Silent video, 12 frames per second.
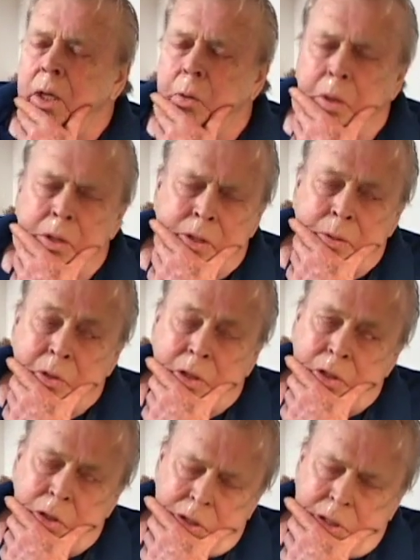It was it was
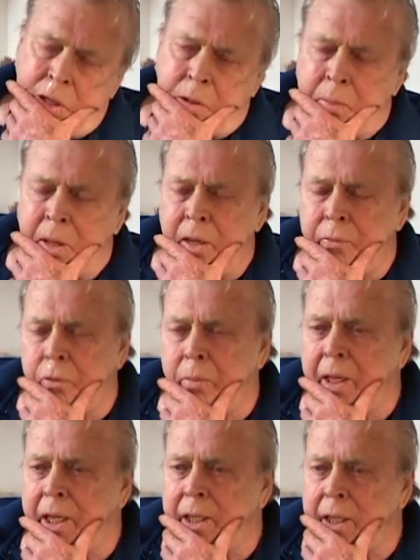a good deal of money for
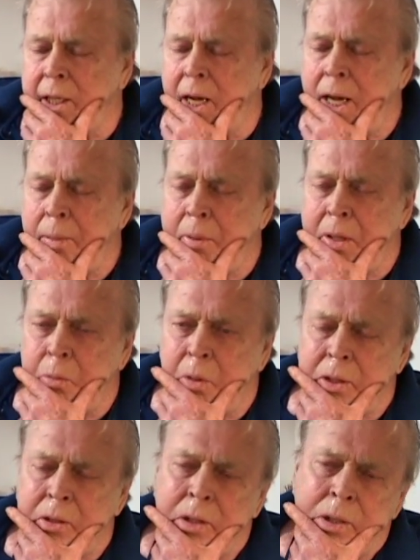me at the time, but it
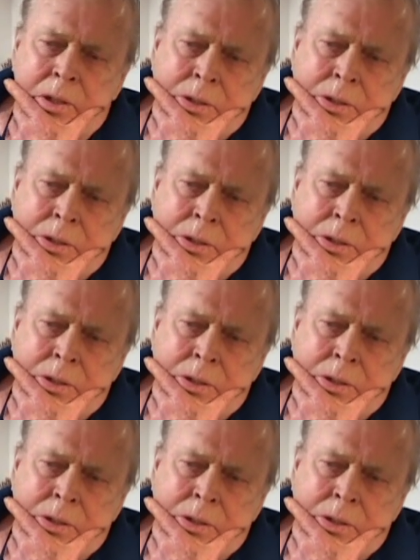wasn't